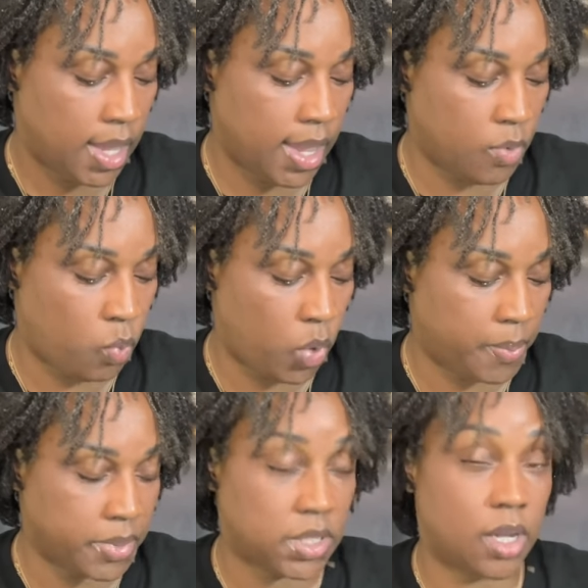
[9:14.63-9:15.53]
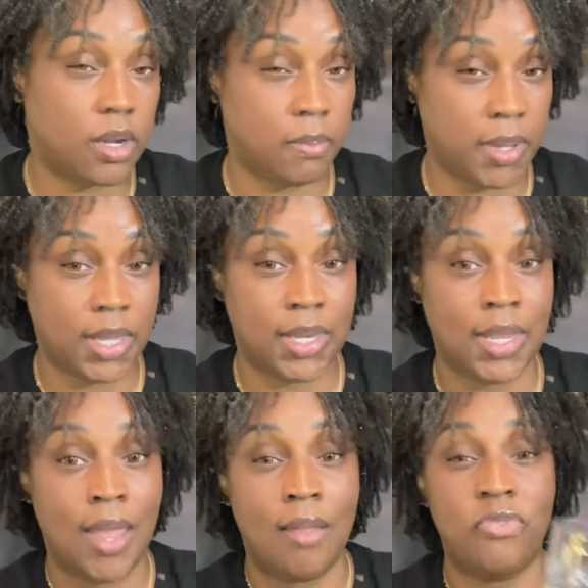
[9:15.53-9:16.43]
and whipped tonka bean.
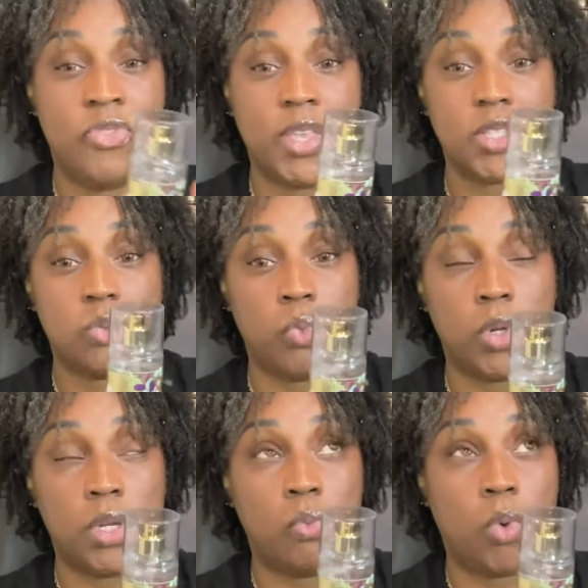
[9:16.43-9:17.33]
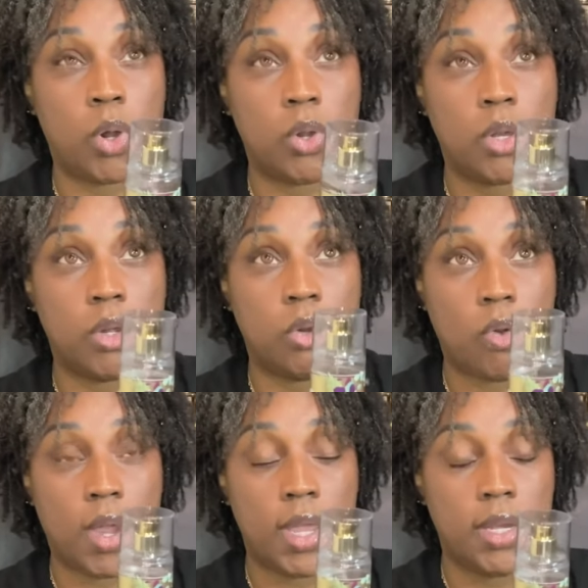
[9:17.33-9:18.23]
This would work
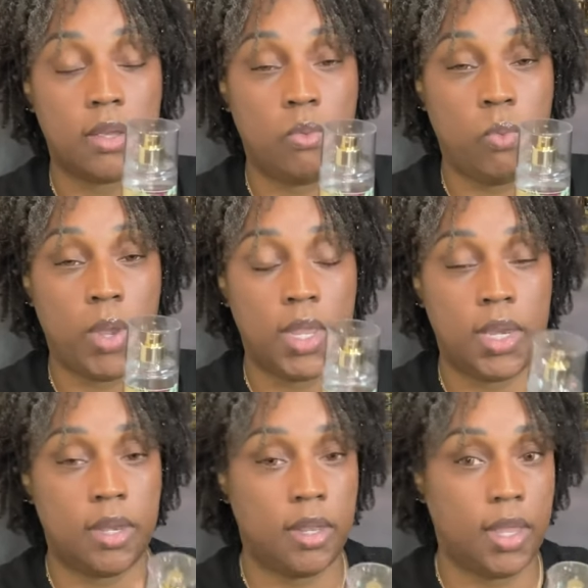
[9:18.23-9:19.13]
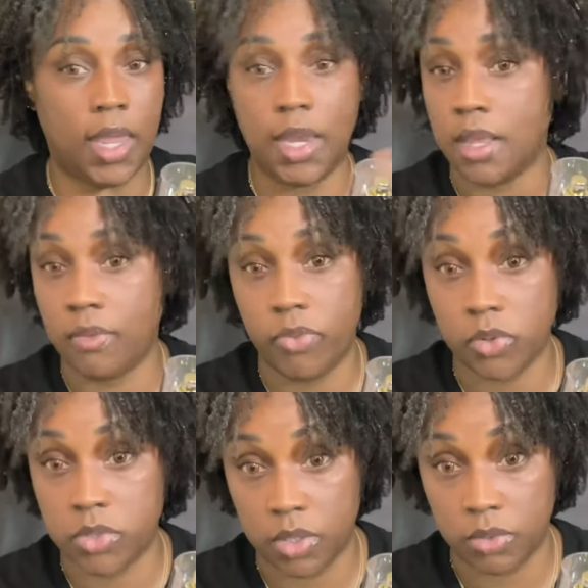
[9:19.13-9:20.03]
great with any of
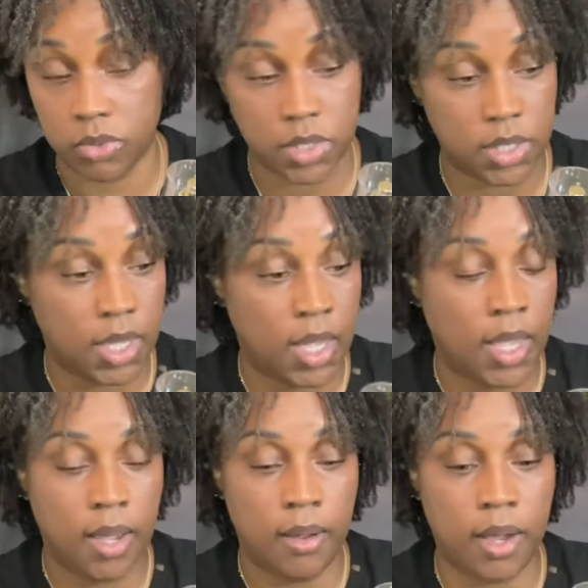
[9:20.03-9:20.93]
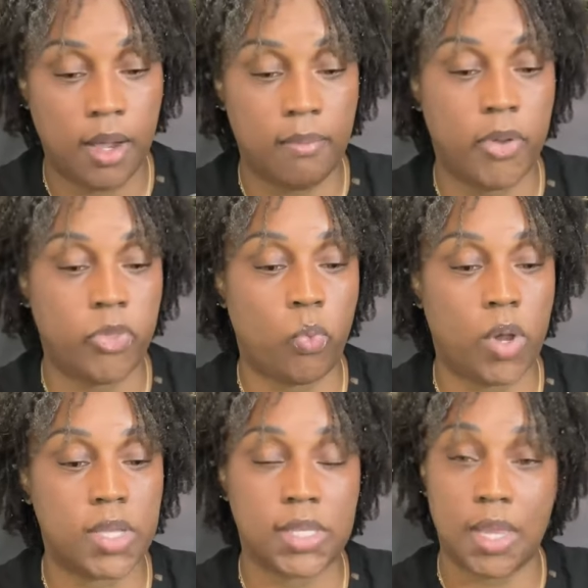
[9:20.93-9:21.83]
those notes. But the
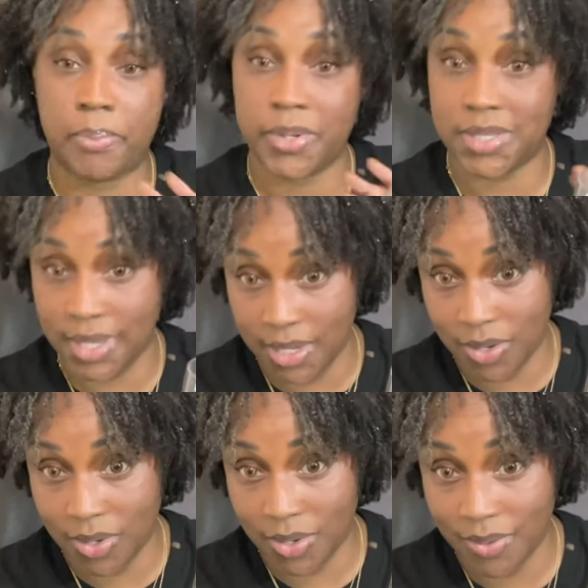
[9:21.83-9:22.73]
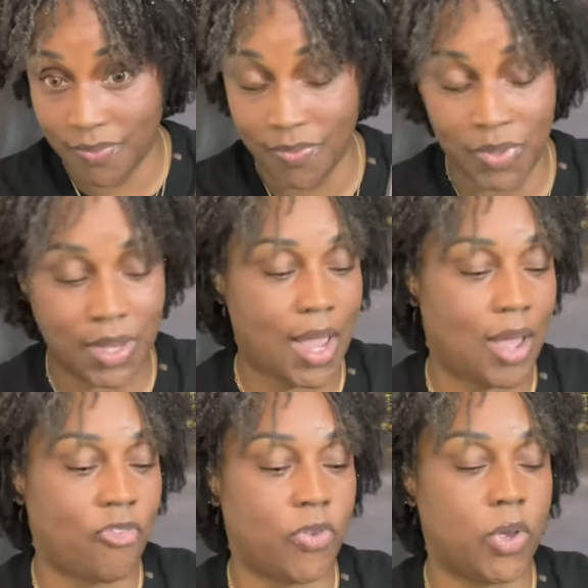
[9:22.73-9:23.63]
ones in particular that
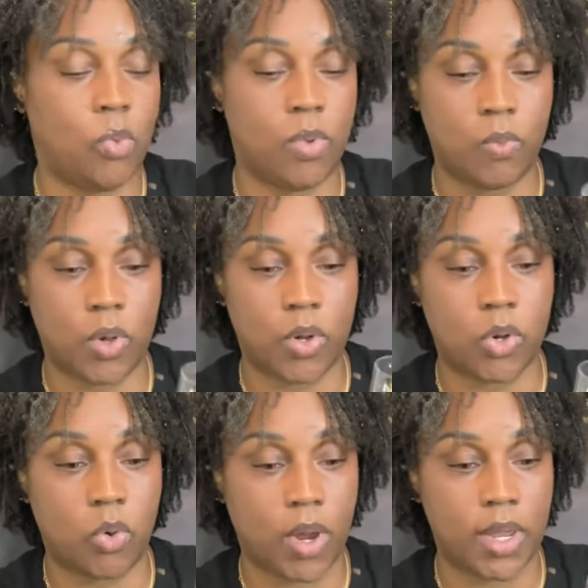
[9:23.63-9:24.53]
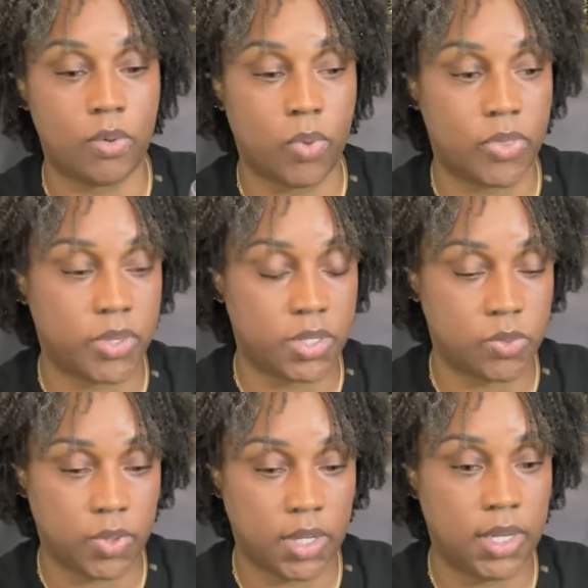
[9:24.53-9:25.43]
I feel would work great with
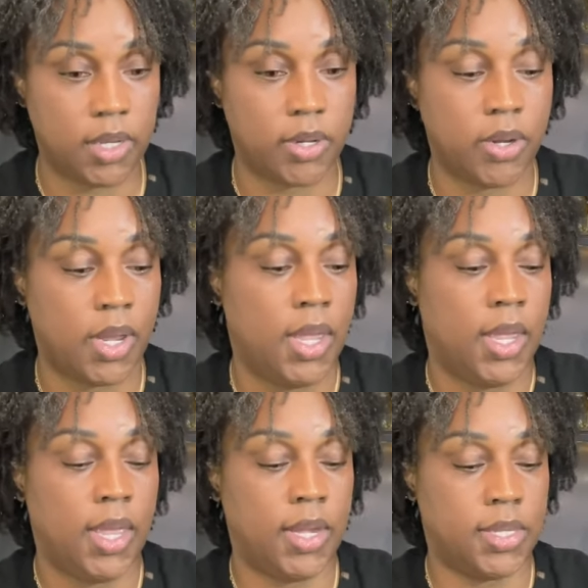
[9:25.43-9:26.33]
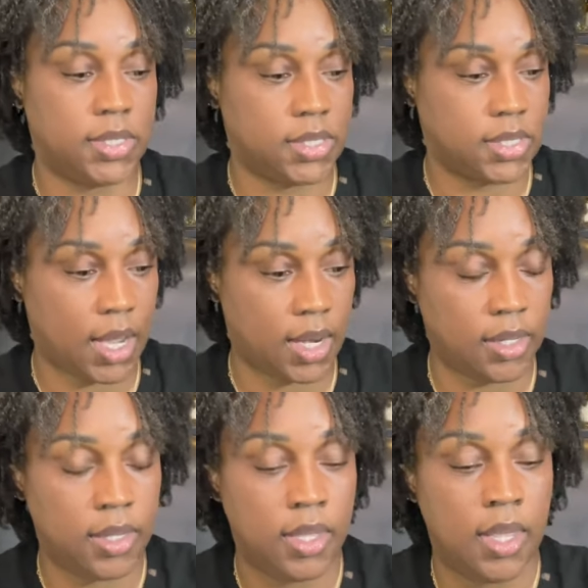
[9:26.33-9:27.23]
this one here, and this is
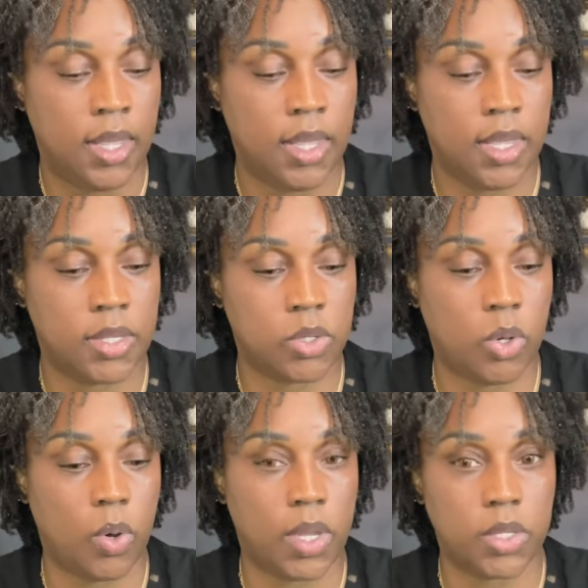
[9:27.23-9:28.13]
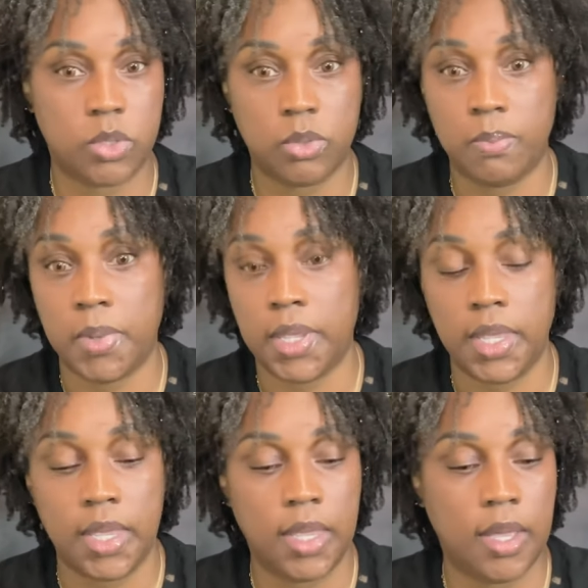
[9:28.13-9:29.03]
Dyla, is going to
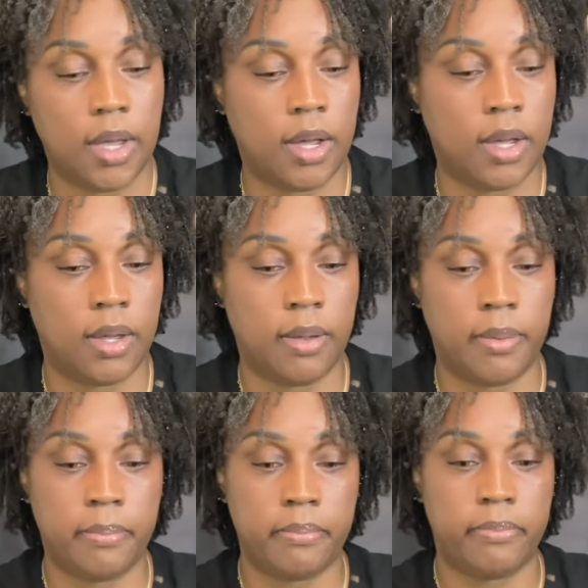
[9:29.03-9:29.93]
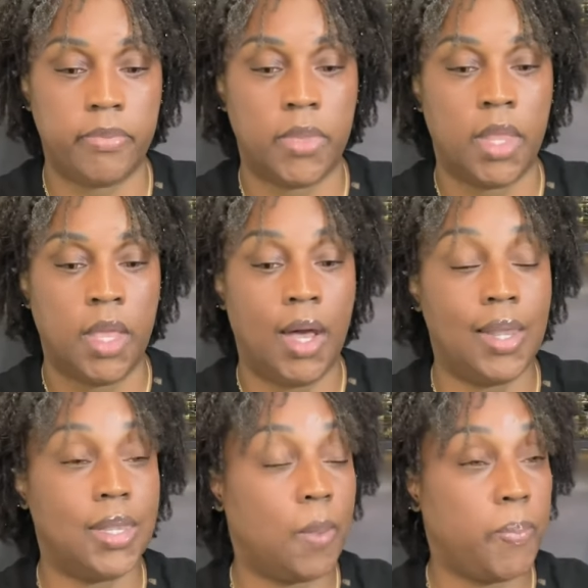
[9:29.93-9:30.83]
be
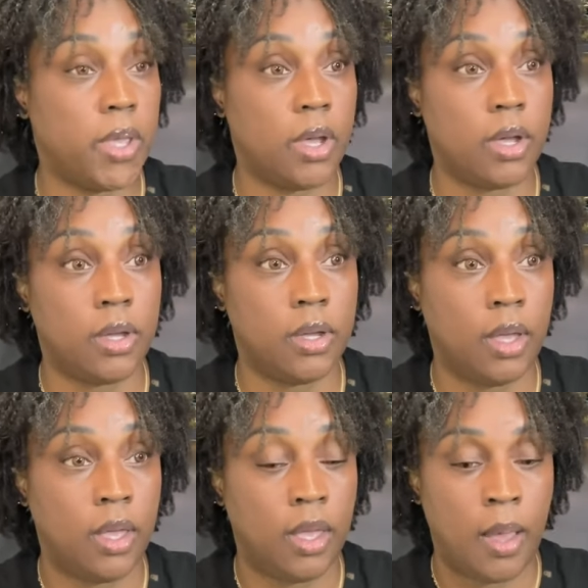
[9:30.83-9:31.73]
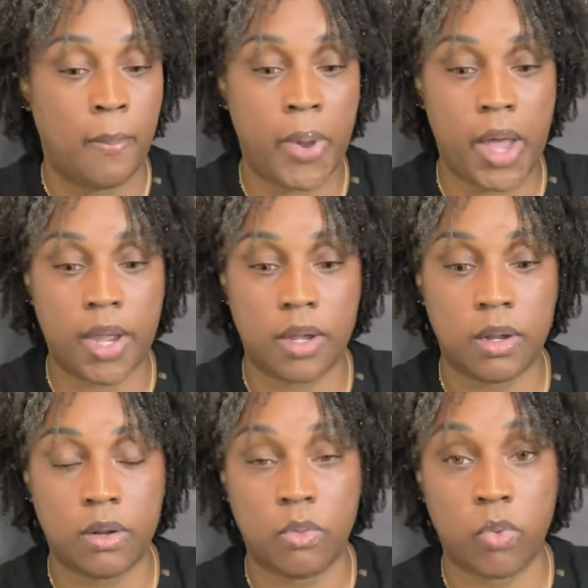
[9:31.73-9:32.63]
Olympia
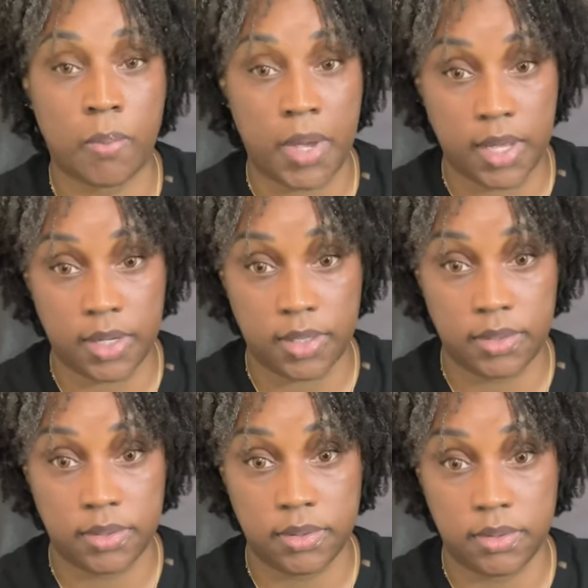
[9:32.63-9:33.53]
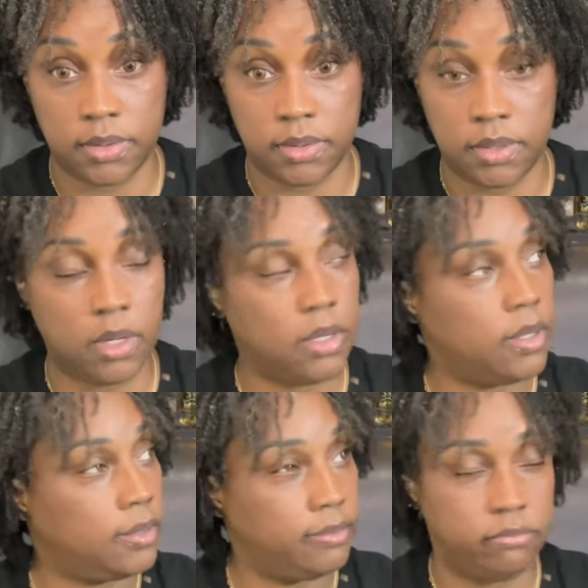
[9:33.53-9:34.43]
Paca Rabanne.
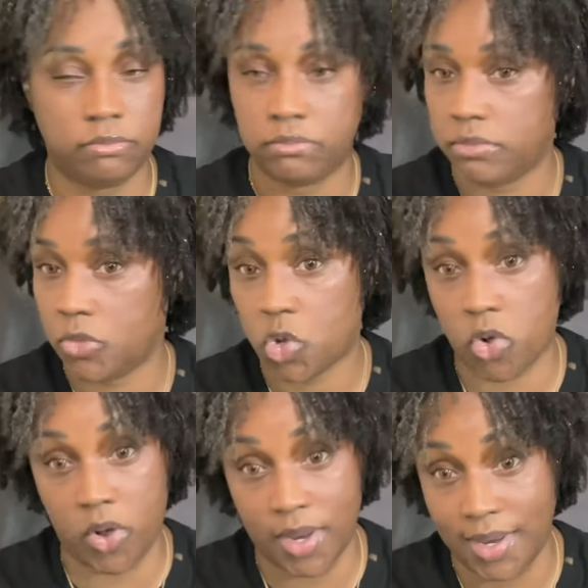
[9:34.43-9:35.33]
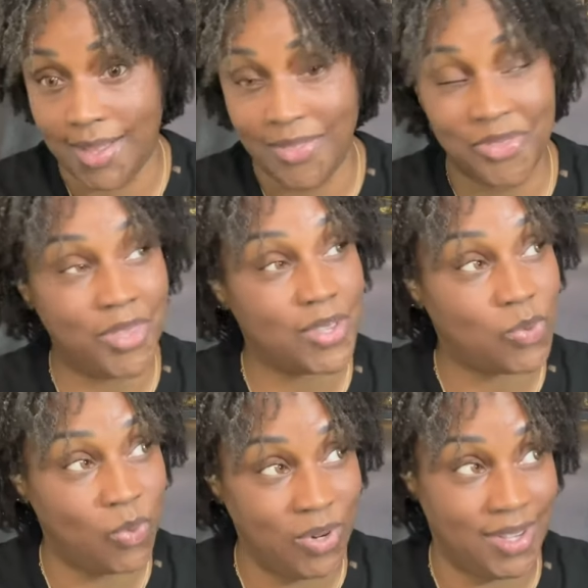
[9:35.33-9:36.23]
Oh, great.
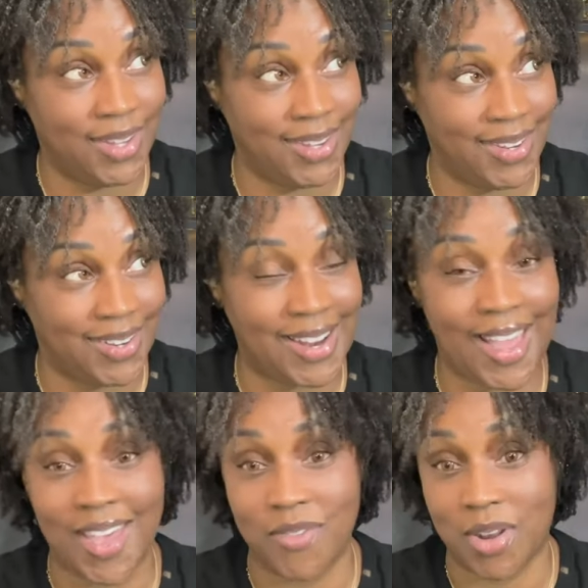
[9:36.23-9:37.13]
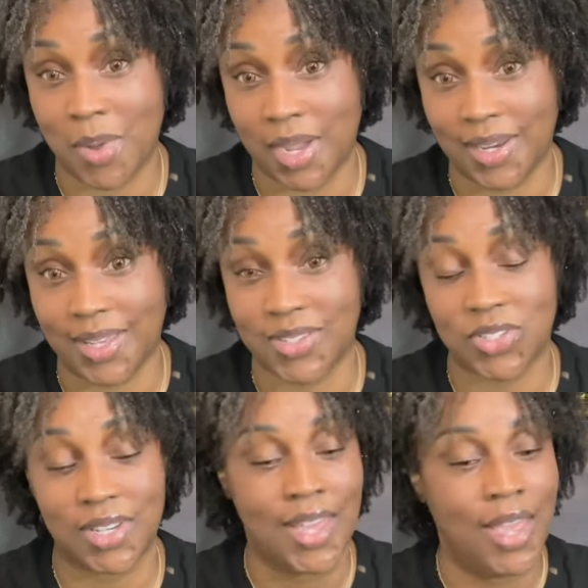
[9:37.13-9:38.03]
This one here, and I have it in my
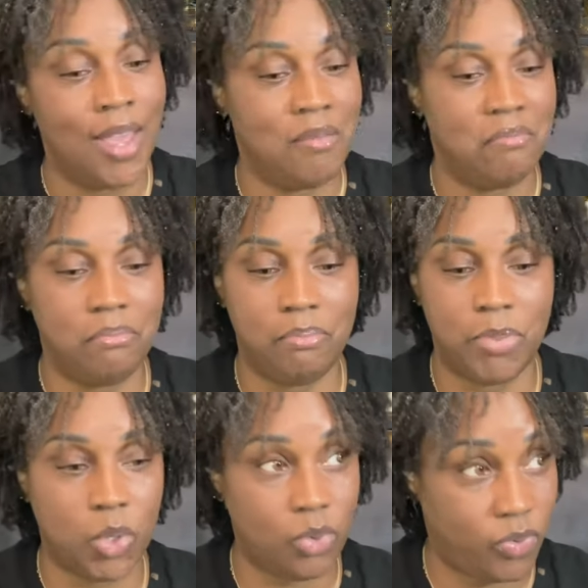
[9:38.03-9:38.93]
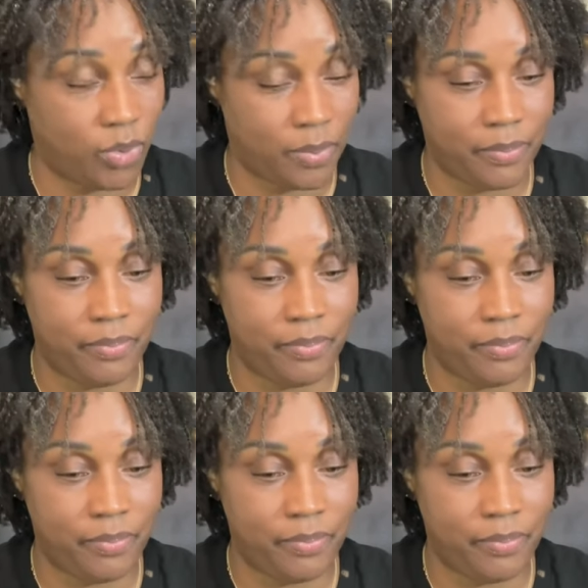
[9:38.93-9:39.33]
collection, beautiful.